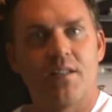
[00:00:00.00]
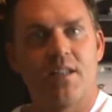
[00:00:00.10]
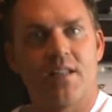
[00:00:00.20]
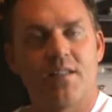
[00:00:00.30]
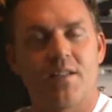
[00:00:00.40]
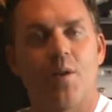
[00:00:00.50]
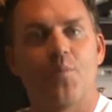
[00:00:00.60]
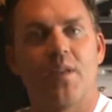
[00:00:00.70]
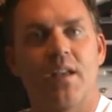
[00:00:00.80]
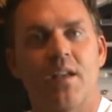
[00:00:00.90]
did
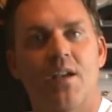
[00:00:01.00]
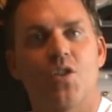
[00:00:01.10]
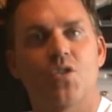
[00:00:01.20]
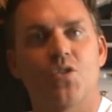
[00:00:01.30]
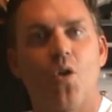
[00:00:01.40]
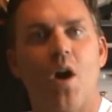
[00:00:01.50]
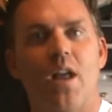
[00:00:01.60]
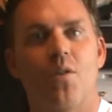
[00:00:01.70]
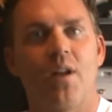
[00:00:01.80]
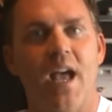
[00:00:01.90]
something so I
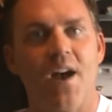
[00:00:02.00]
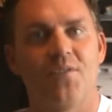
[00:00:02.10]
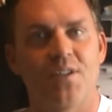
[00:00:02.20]
don't have